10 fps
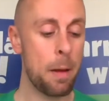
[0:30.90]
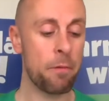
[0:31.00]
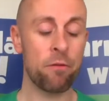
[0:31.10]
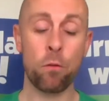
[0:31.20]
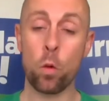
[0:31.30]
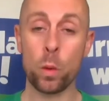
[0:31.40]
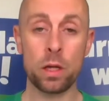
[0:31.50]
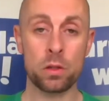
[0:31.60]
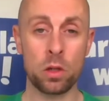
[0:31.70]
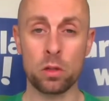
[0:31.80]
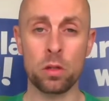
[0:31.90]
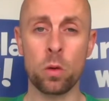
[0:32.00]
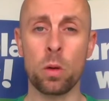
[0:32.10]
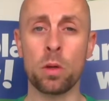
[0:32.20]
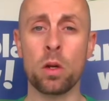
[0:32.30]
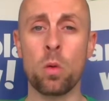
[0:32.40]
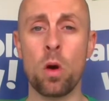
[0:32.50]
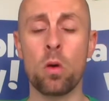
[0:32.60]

Before we get started though, I'm going to go